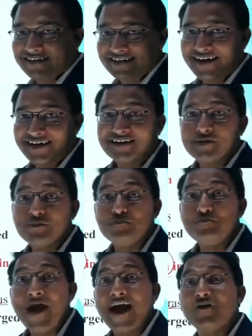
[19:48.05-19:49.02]
right?
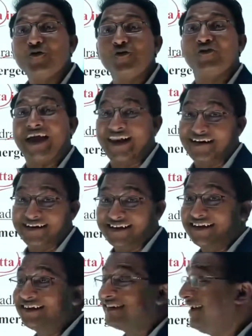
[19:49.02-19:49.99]
Bank of
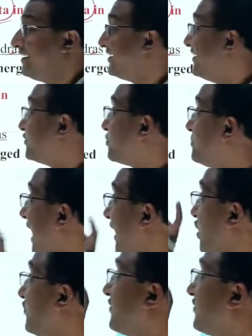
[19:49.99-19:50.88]
Calcutta, right? So Bank